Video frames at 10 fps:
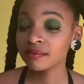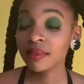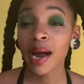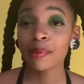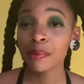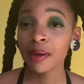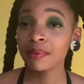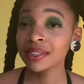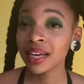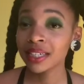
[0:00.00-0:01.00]

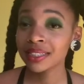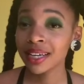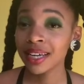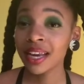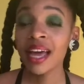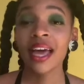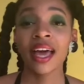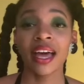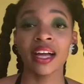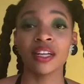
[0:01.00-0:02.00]
hyperpigmentation,
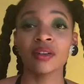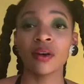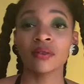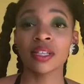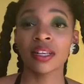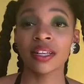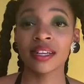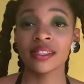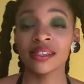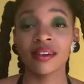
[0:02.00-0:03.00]
and you know, to
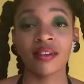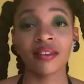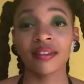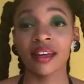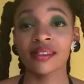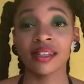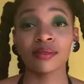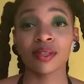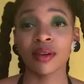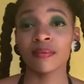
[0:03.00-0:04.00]
cleanse and all of that stuff.
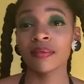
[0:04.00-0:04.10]
So